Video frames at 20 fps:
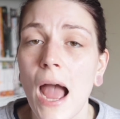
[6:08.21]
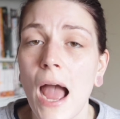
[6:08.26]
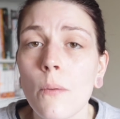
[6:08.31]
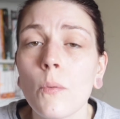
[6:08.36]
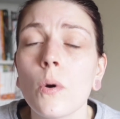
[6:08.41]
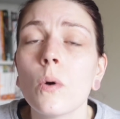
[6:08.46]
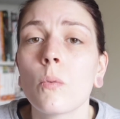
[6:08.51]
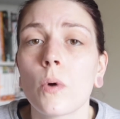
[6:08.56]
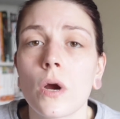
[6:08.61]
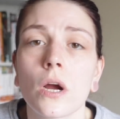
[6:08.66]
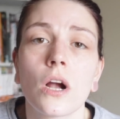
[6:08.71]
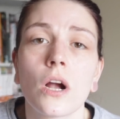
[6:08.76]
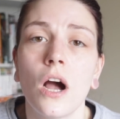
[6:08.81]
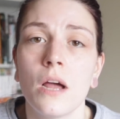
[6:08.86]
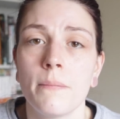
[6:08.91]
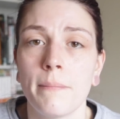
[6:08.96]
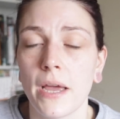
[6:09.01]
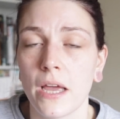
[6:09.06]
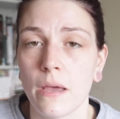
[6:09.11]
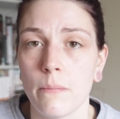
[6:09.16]
I will work
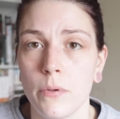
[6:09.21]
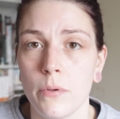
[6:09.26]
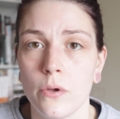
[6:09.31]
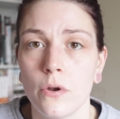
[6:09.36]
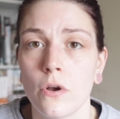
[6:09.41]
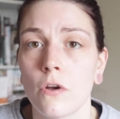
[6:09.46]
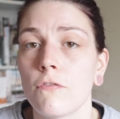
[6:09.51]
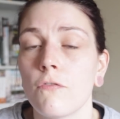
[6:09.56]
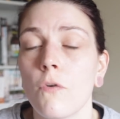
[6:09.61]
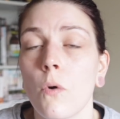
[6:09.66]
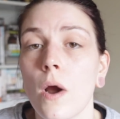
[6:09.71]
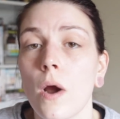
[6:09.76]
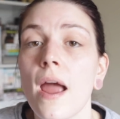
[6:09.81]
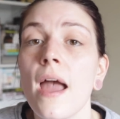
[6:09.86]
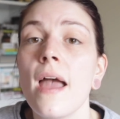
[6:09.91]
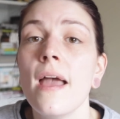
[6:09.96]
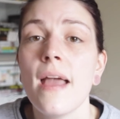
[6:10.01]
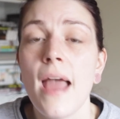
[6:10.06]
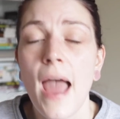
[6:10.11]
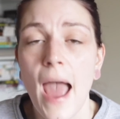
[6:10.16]
on my computer for
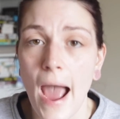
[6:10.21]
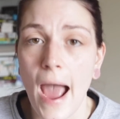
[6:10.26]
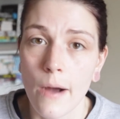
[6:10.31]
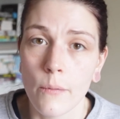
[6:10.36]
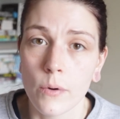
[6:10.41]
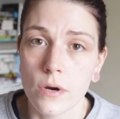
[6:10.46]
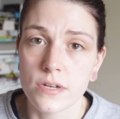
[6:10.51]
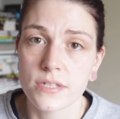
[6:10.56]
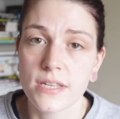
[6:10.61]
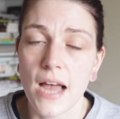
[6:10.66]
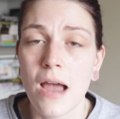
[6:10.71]
hours.